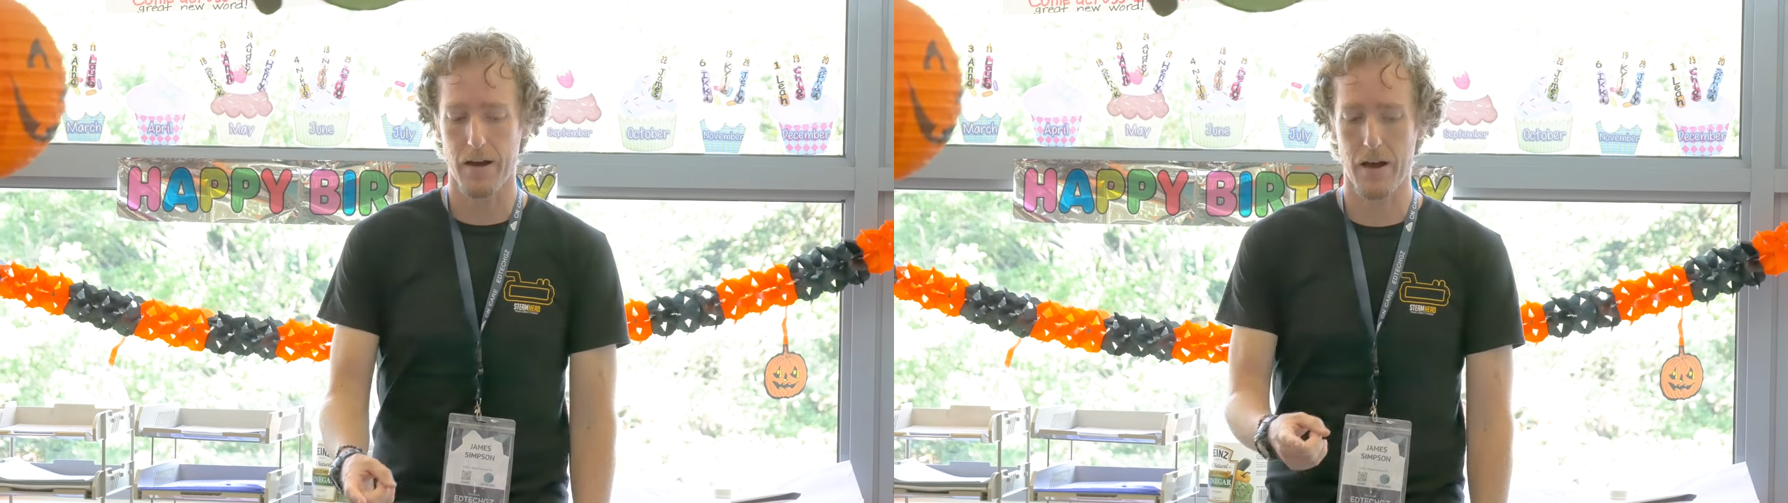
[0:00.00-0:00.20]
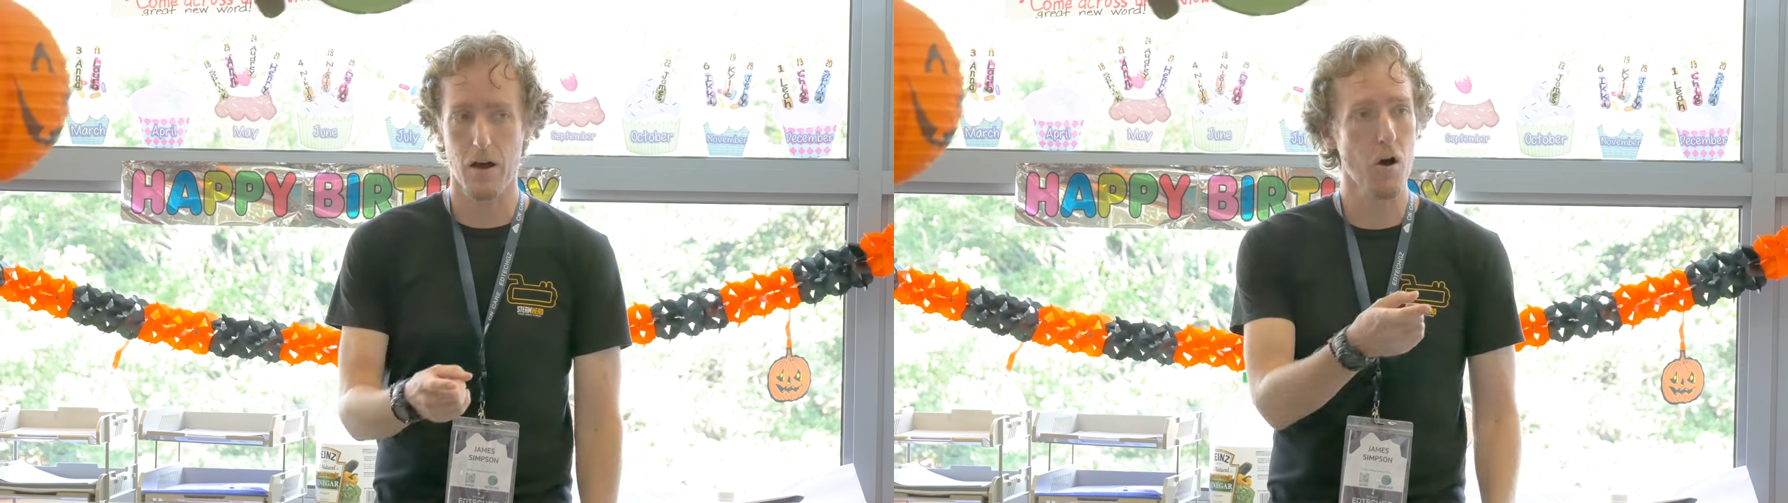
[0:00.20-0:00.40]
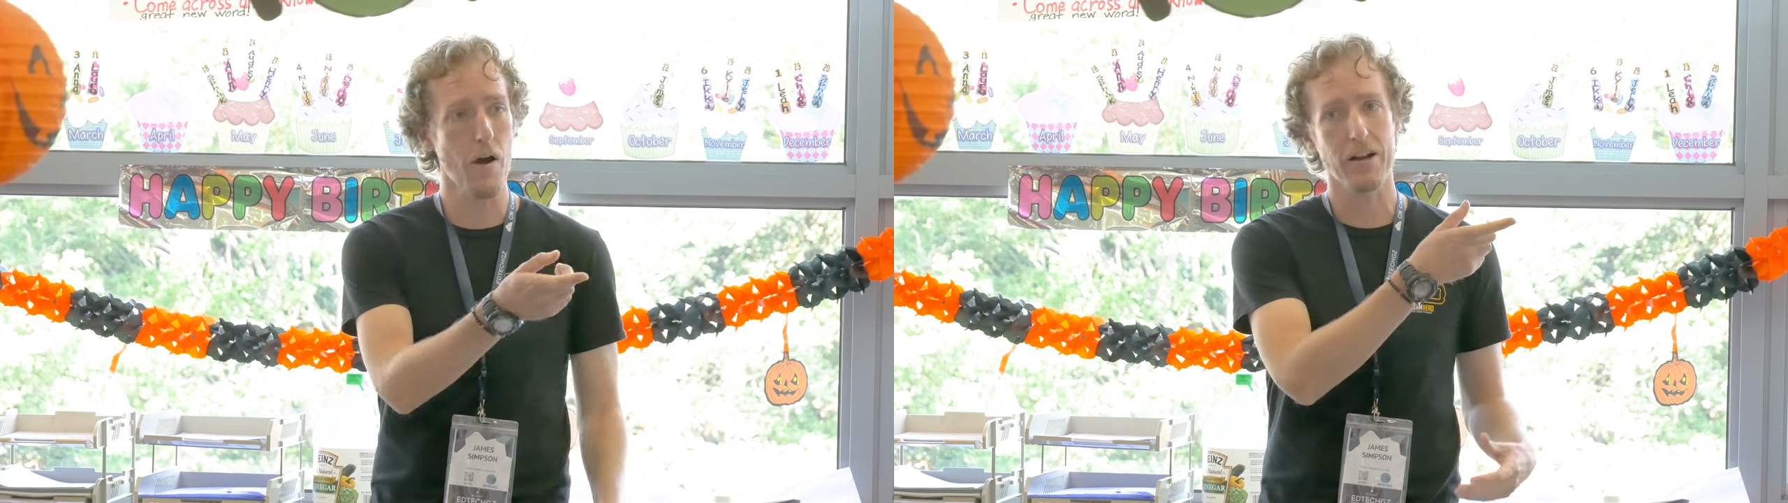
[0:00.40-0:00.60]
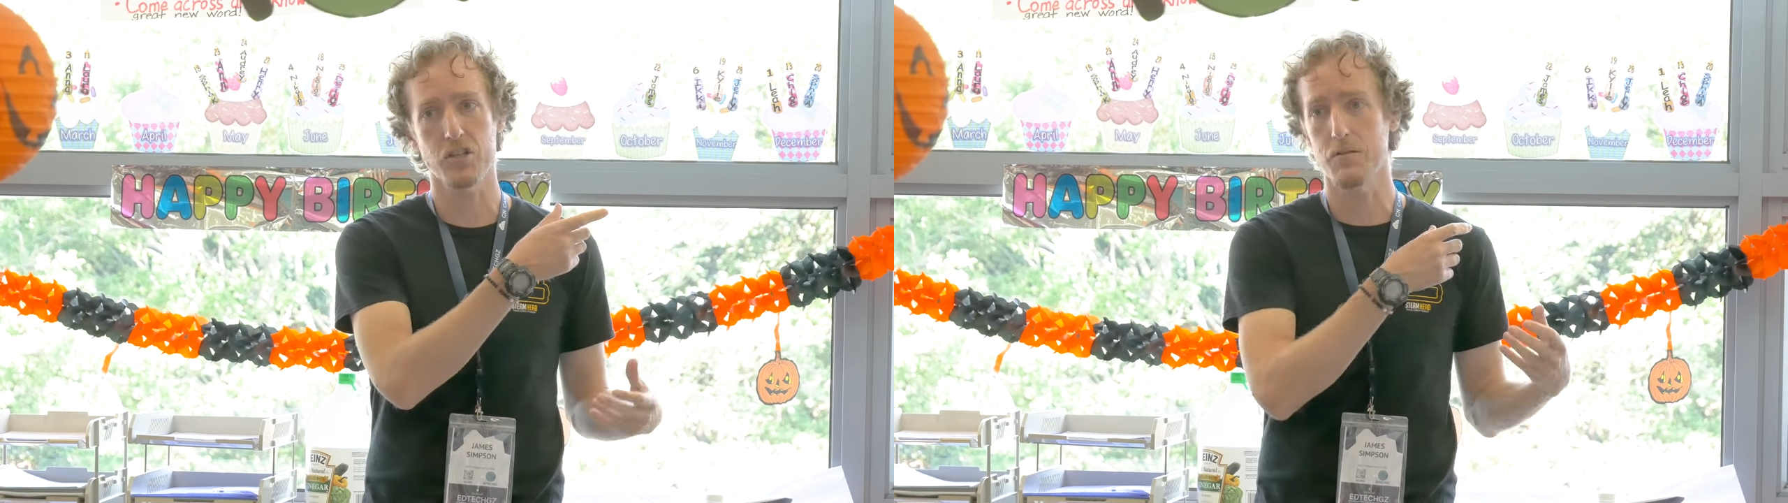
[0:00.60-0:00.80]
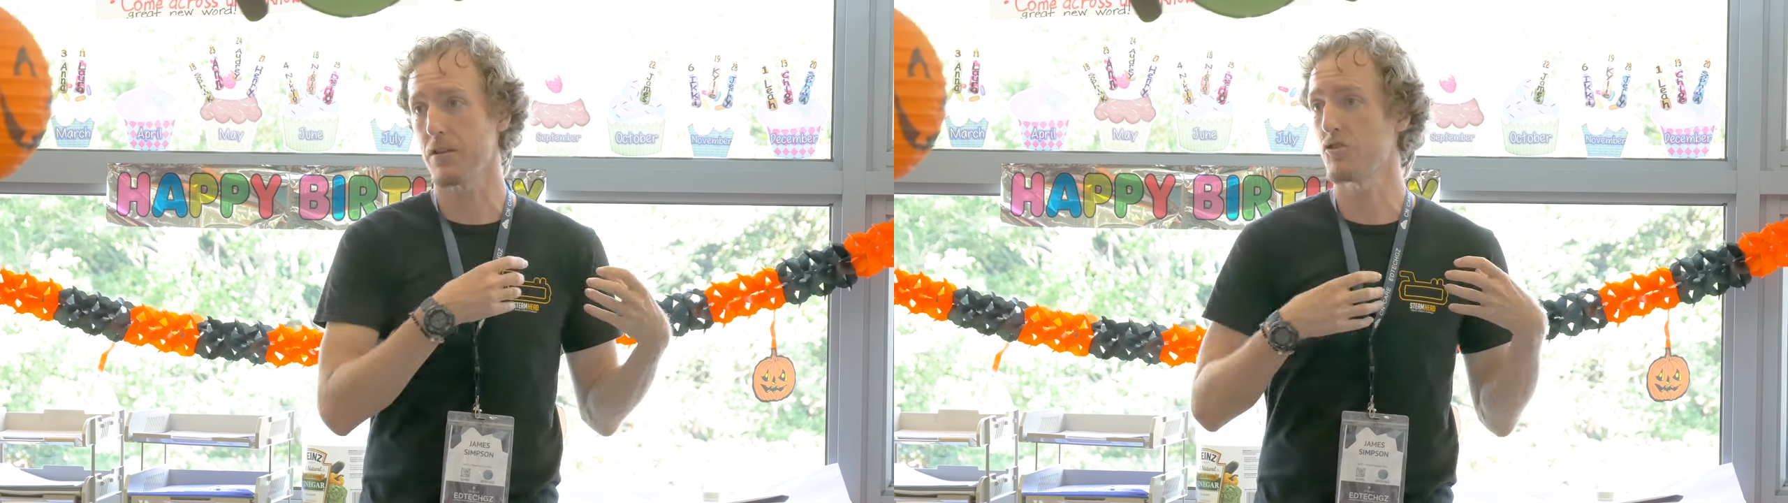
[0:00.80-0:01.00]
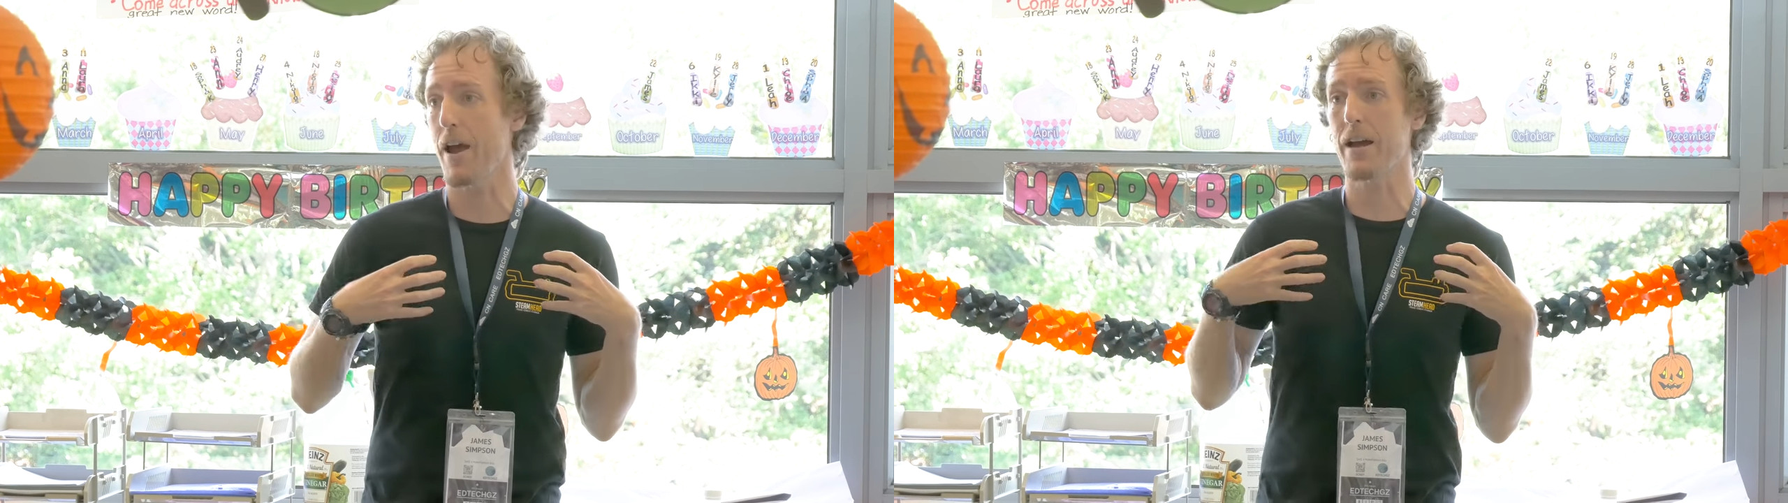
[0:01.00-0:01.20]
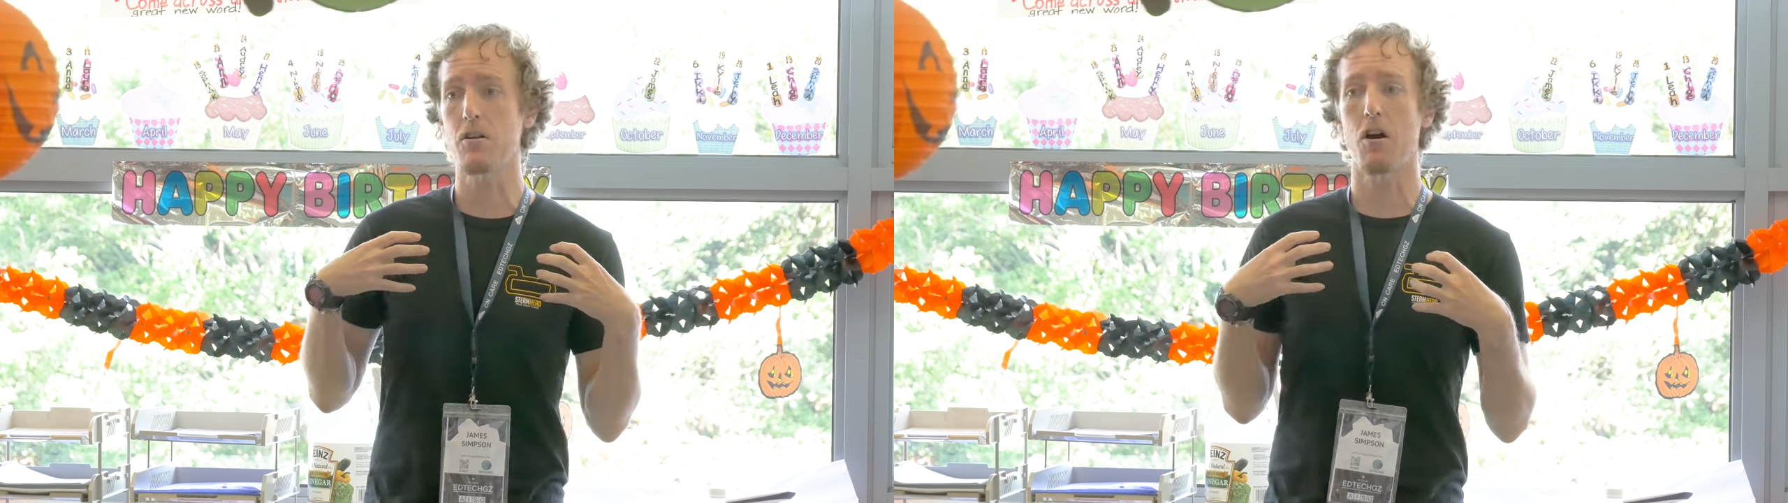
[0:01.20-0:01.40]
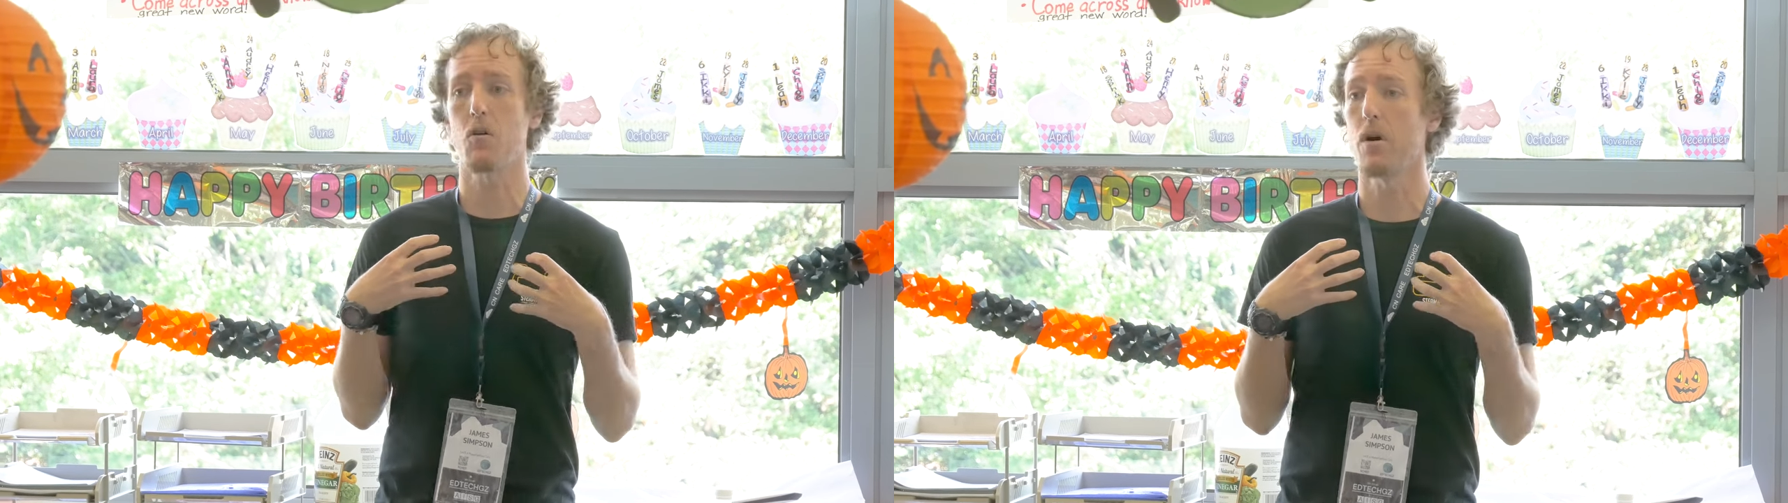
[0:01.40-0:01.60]
actually, the
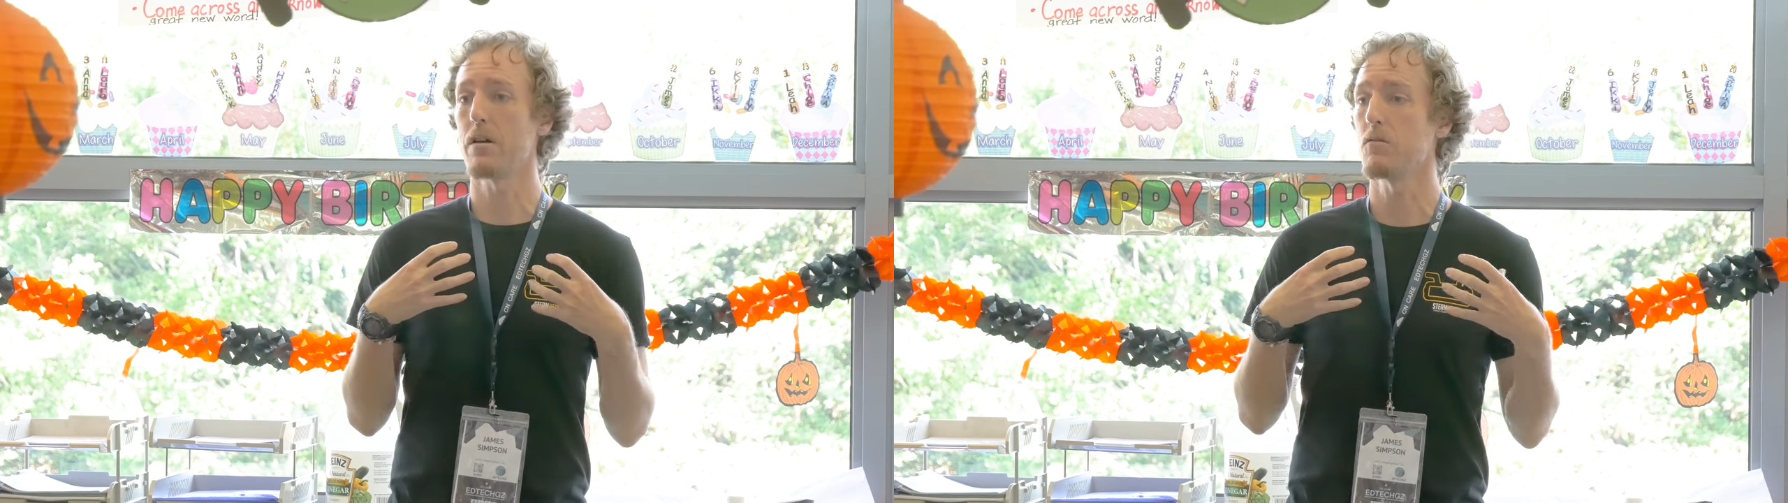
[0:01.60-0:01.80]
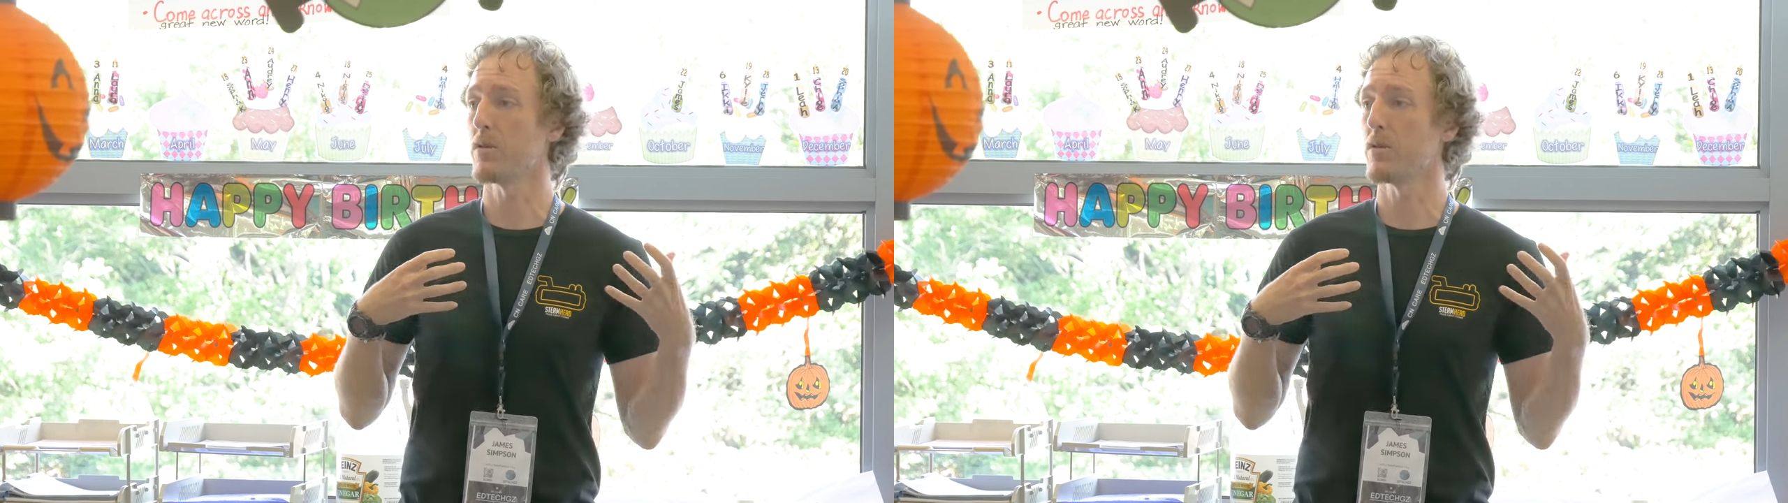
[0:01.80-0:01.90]
Dragonheart one